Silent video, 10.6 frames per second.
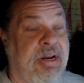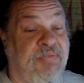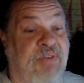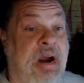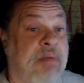in the
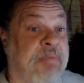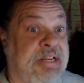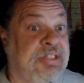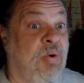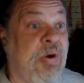
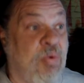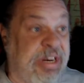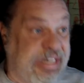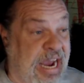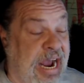fireplace so we
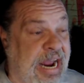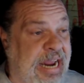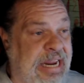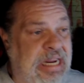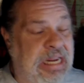wouldn't
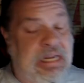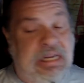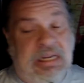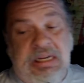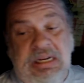die.
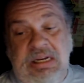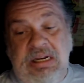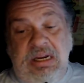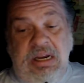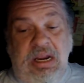
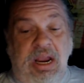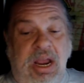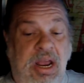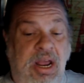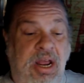
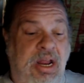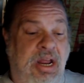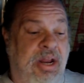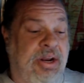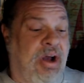
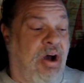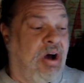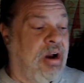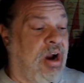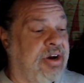And
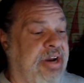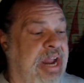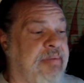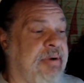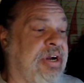on our
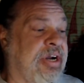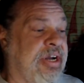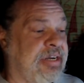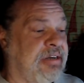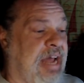
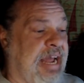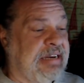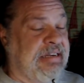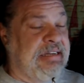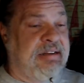neighborhood,
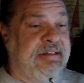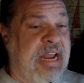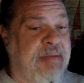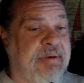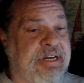like little
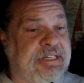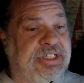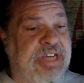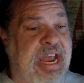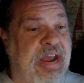neighborhood
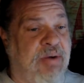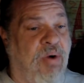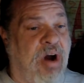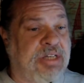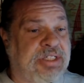chat
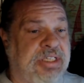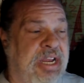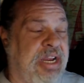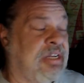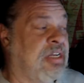watch
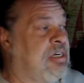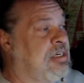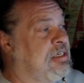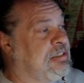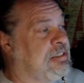thing,
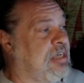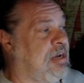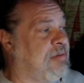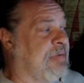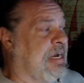
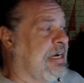some